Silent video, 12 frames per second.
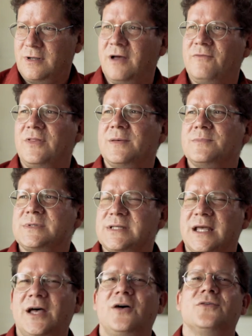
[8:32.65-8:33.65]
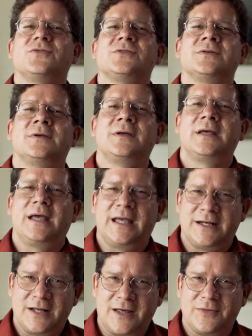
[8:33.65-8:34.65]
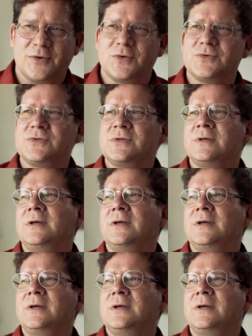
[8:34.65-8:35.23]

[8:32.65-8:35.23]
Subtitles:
of themselves and others